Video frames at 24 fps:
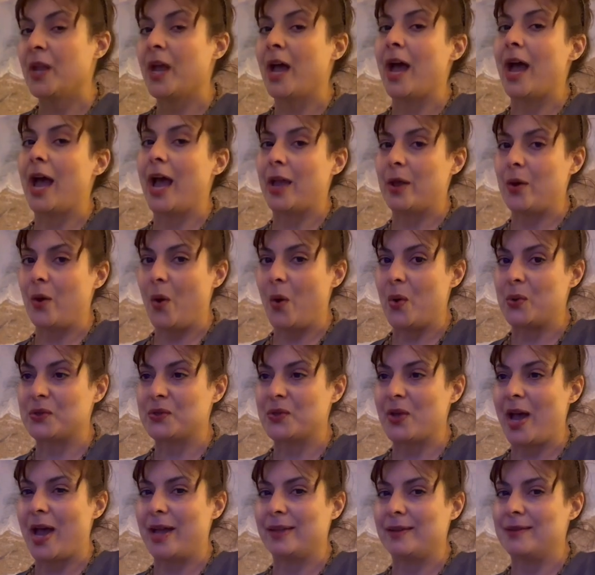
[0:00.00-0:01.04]
I also
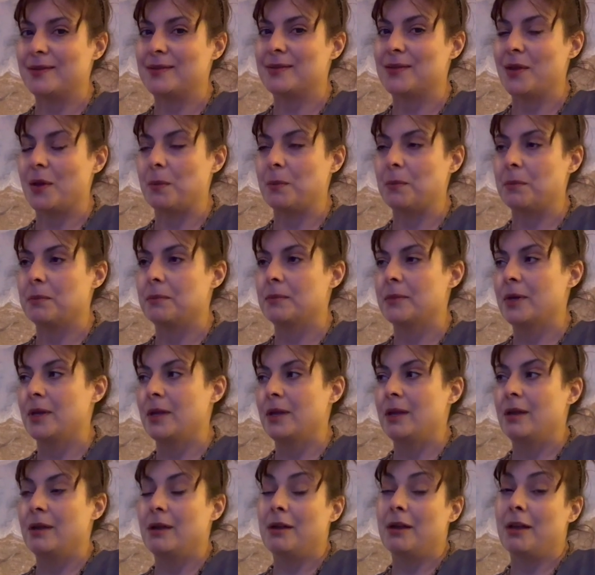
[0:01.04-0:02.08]
added some
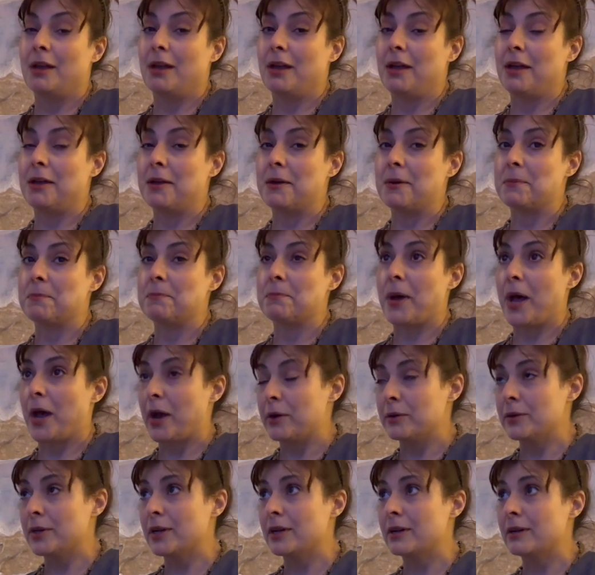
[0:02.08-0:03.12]

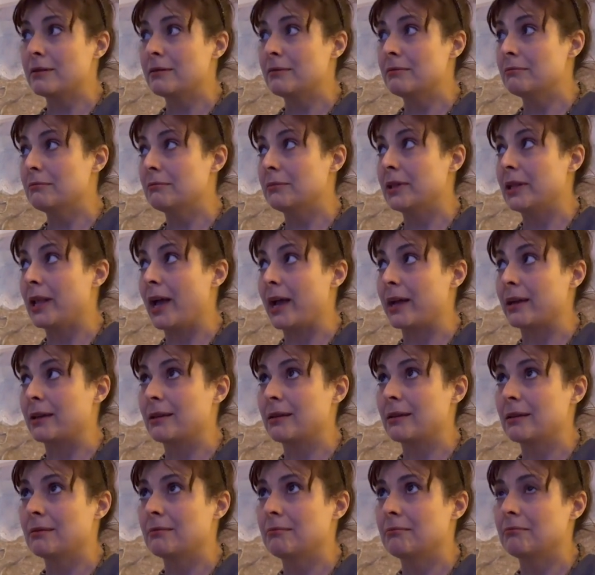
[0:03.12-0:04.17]
powder, like
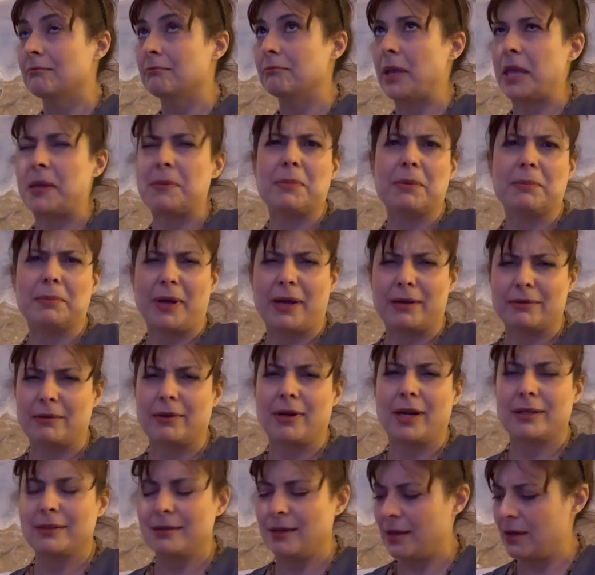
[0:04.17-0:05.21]
baby powder, I
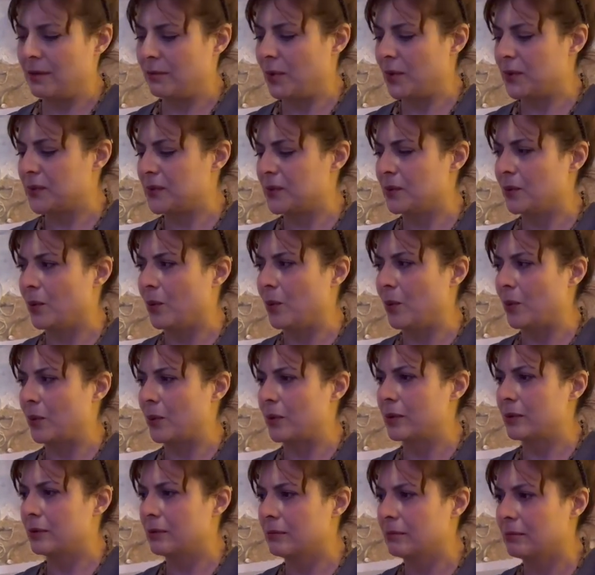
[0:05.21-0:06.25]
think it was, or
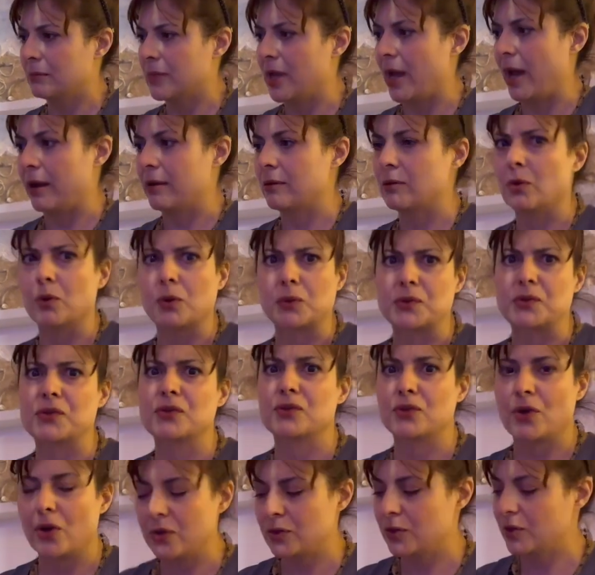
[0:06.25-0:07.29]
yeah,
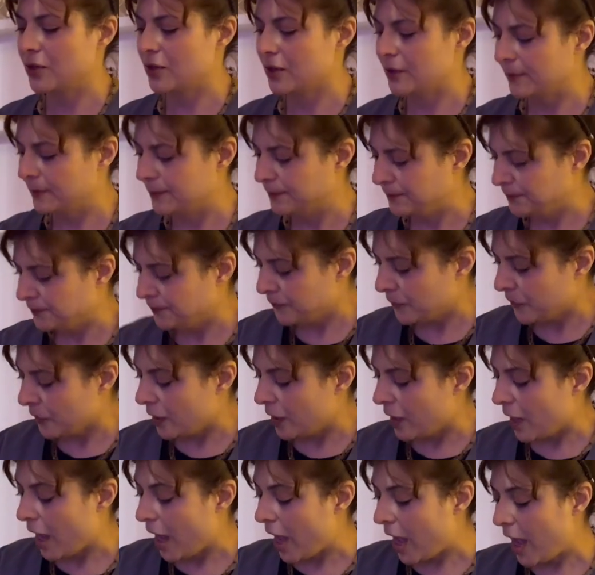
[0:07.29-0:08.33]
cornstarch.
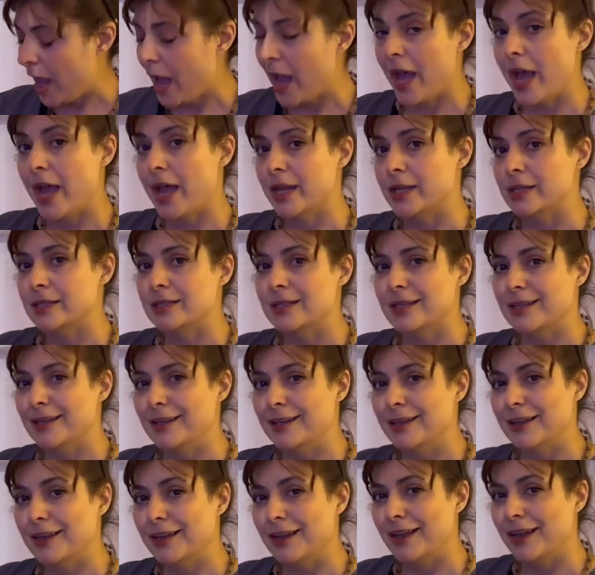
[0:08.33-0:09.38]
And
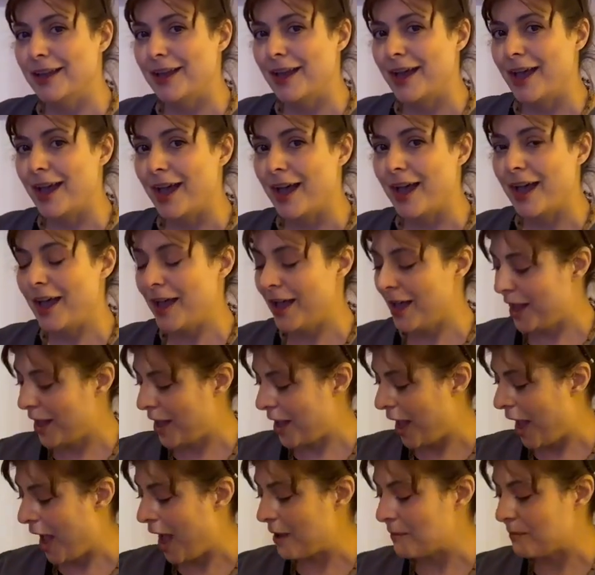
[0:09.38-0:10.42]

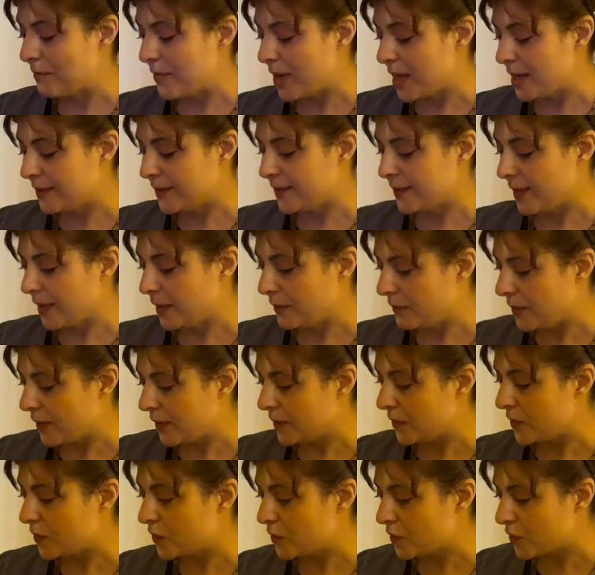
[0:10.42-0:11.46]
I mixed it with
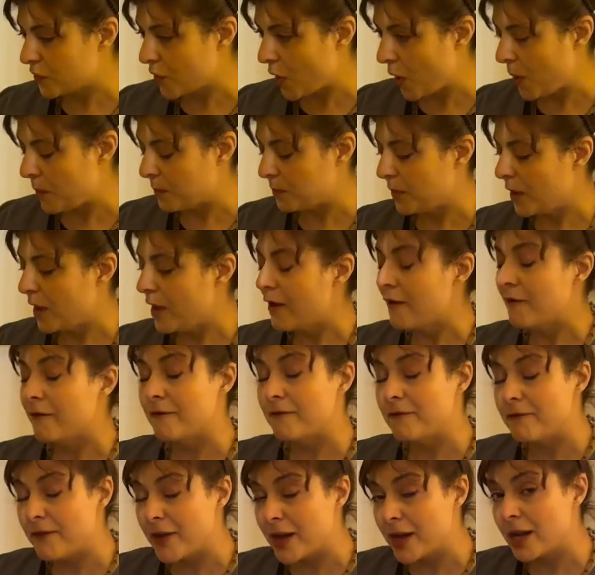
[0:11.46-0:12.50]
some
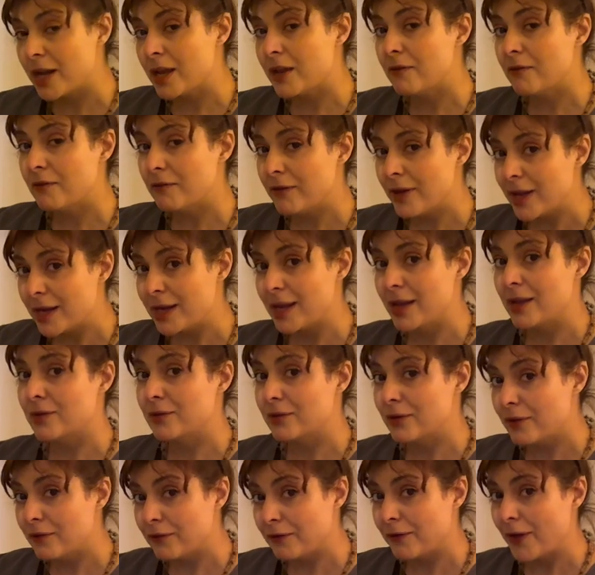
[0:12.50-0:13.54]
very, very
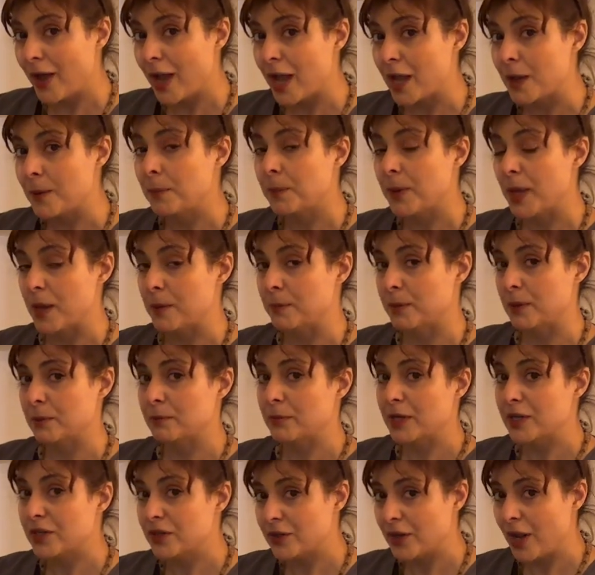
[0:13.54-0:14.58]
refined paper
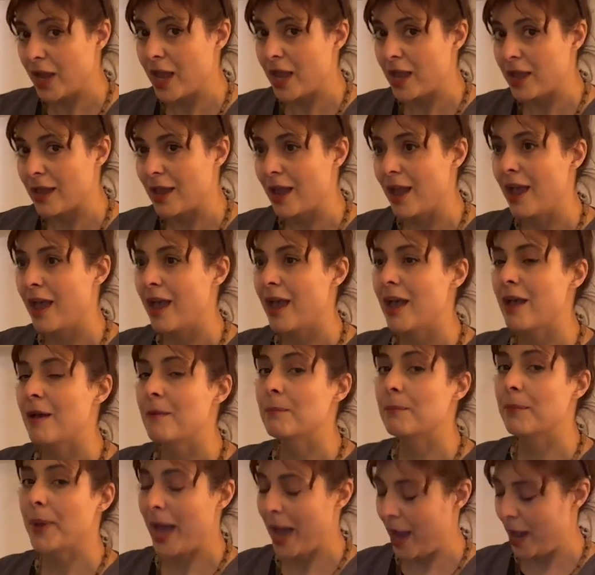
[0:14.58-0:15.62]
mache
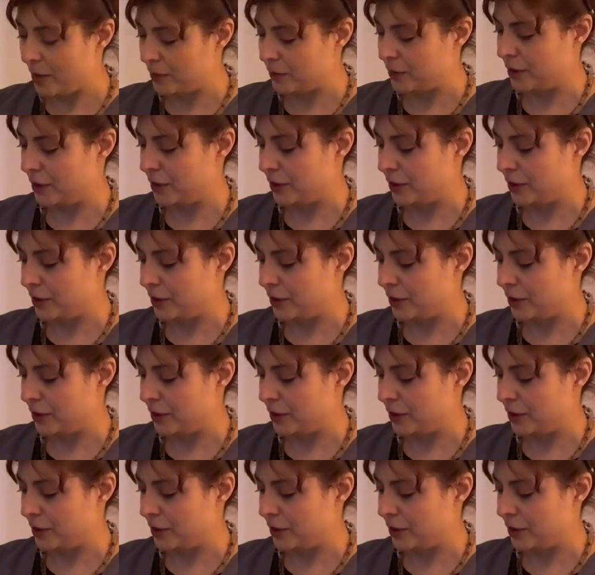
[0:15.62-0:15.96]
powder.